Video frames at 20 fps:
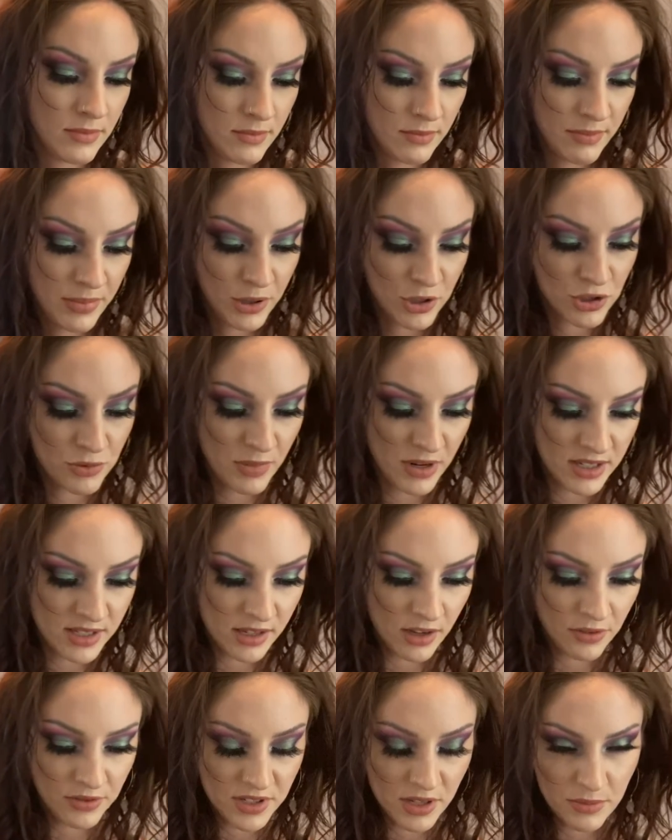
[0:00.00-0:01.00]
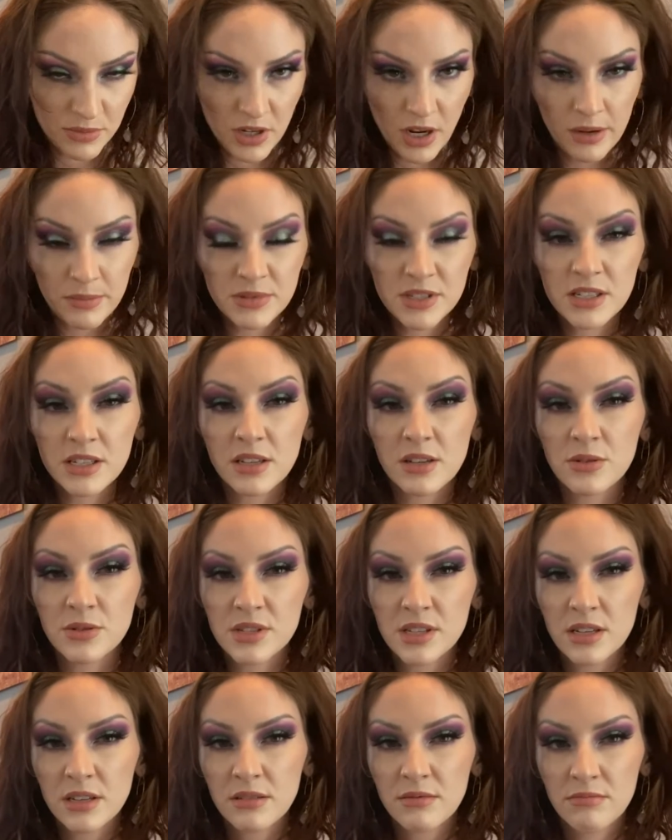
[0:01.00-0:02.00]
push myself sometimes to use
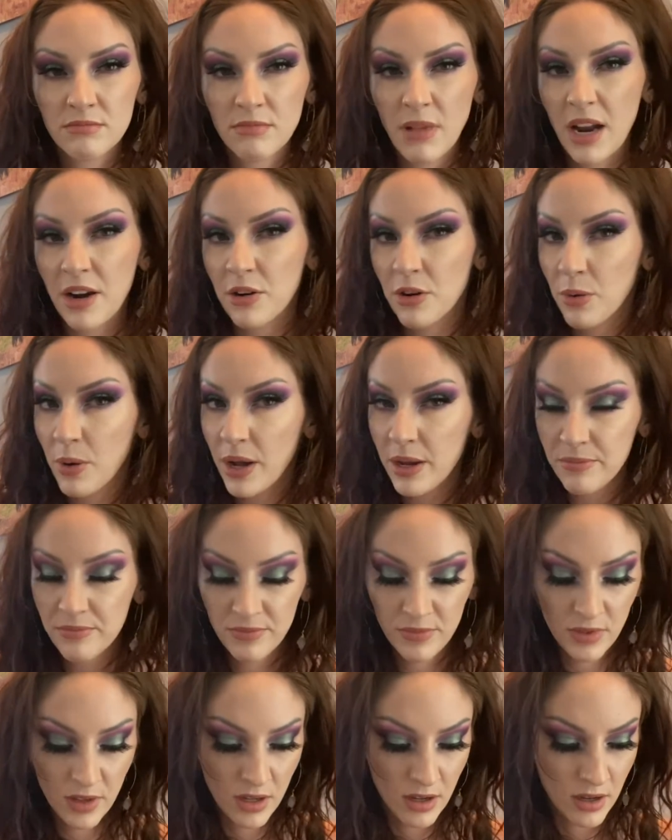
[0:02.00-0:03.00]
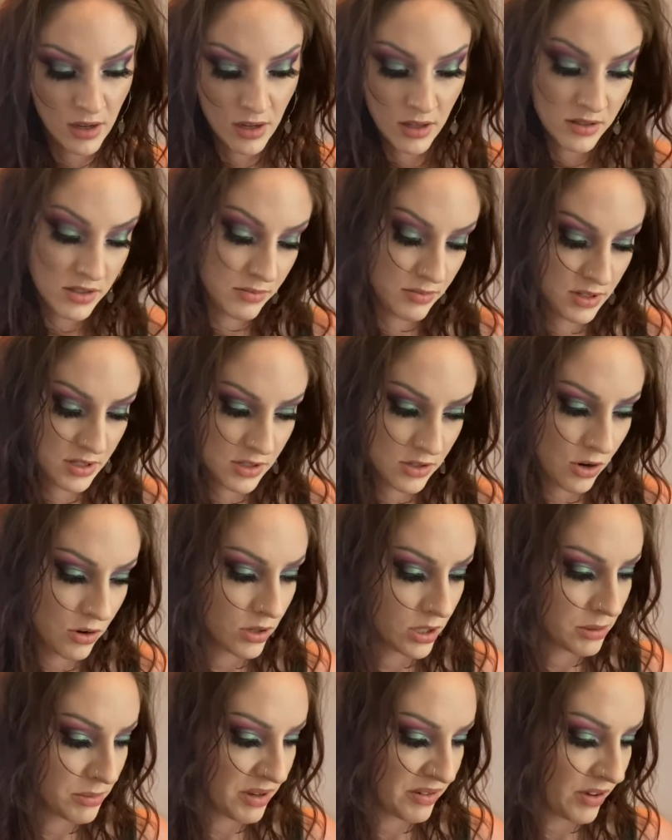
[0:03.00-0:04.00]
it. I don't know why. It's
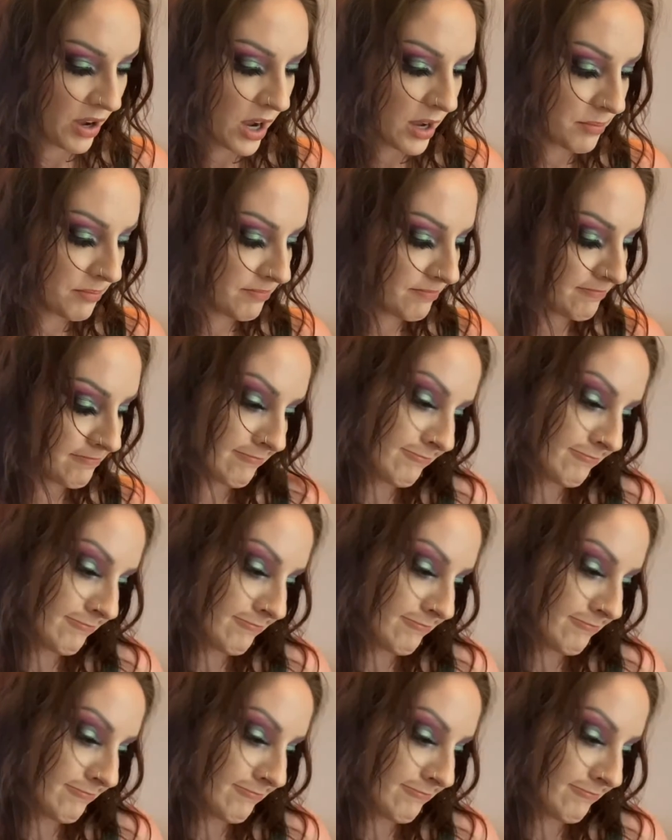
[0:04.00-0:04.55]
totally my vibe.